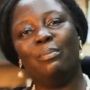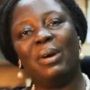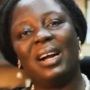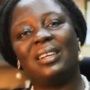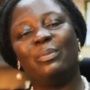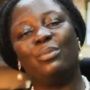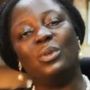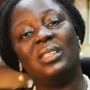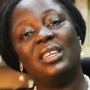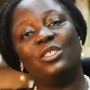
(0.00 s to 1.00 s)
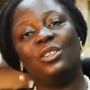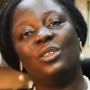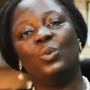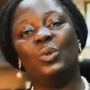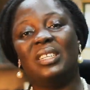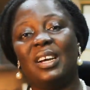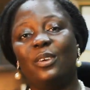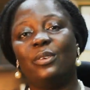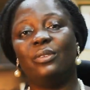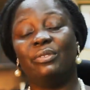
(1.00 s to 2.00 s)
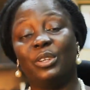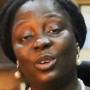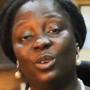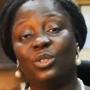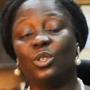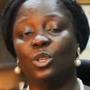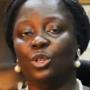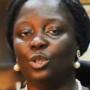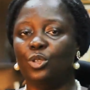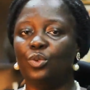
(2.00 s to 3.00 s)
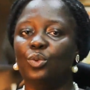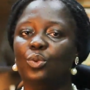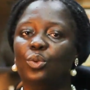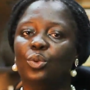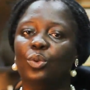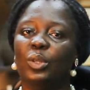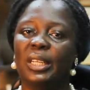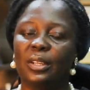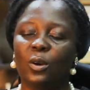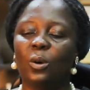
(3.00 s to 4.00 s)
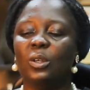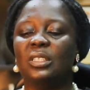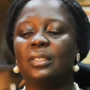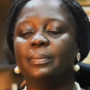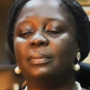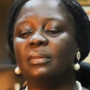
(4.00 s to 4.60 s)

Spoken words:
back possession without recourse to a court.